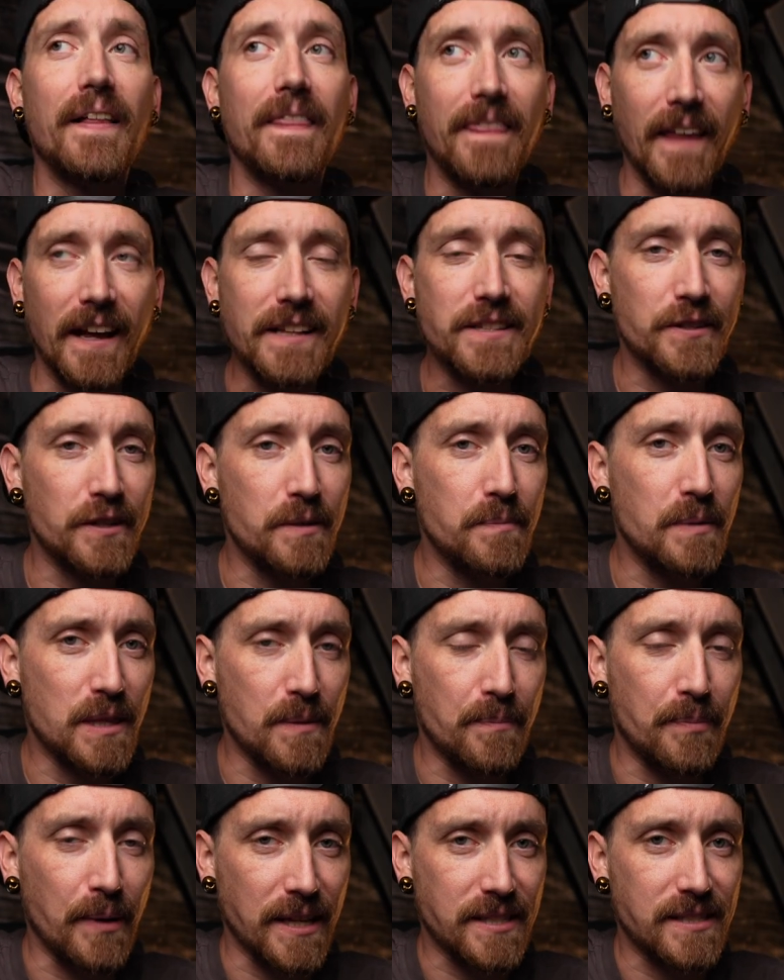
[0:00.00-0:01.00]
That's gonna be
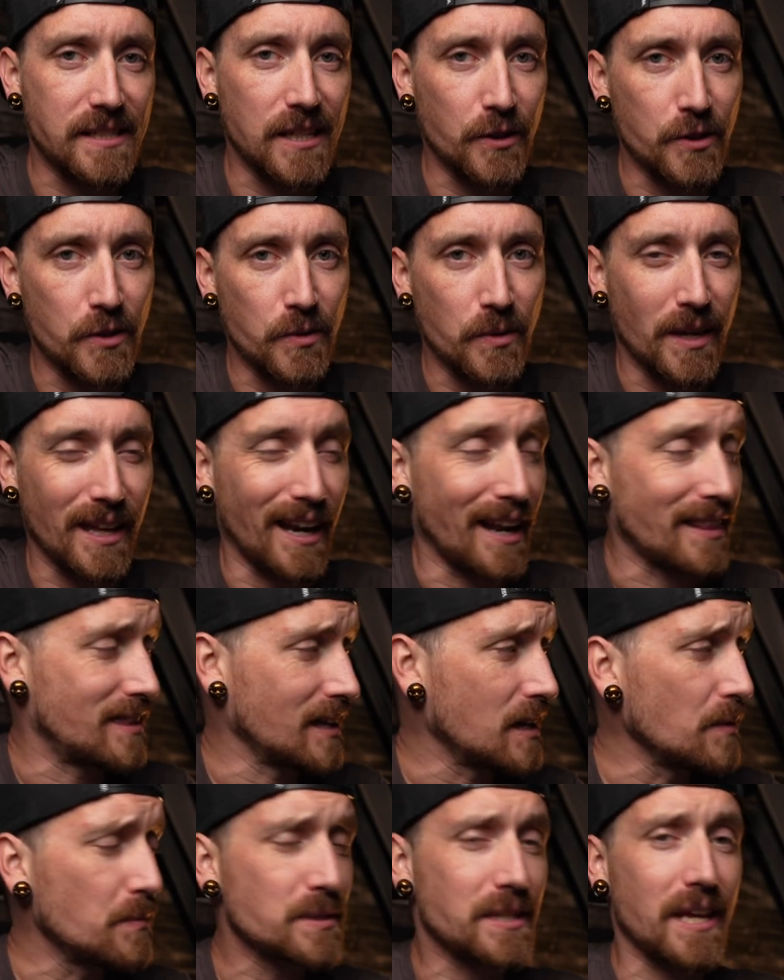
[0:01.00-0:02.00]
the best deal you can get. I
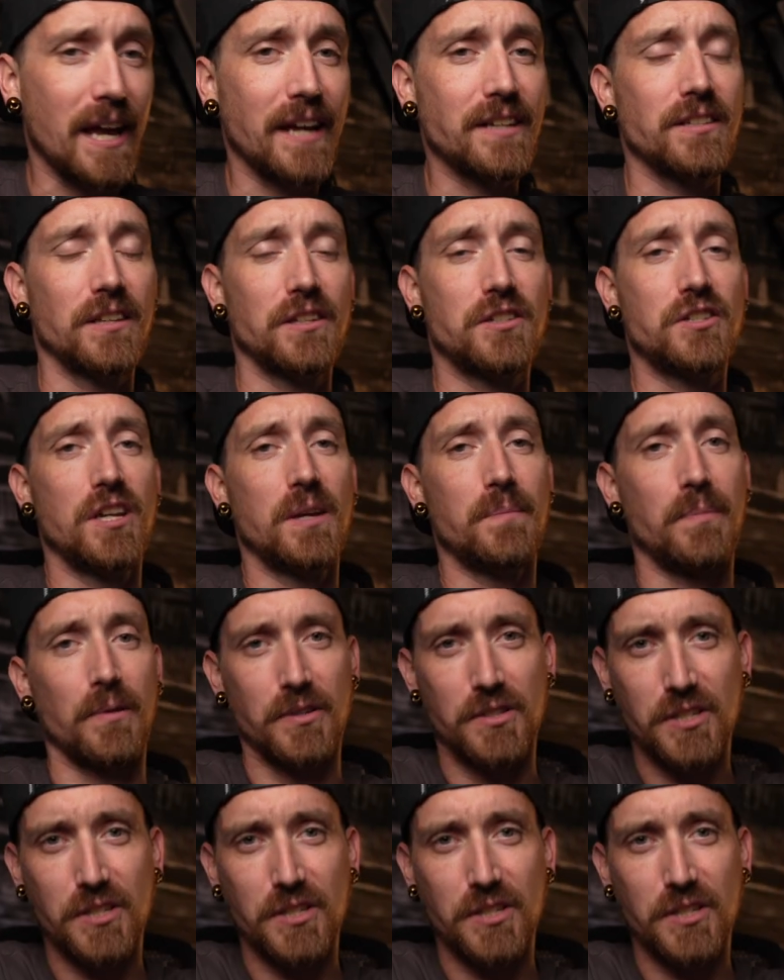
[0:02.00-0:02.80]
think it was actually cheaper.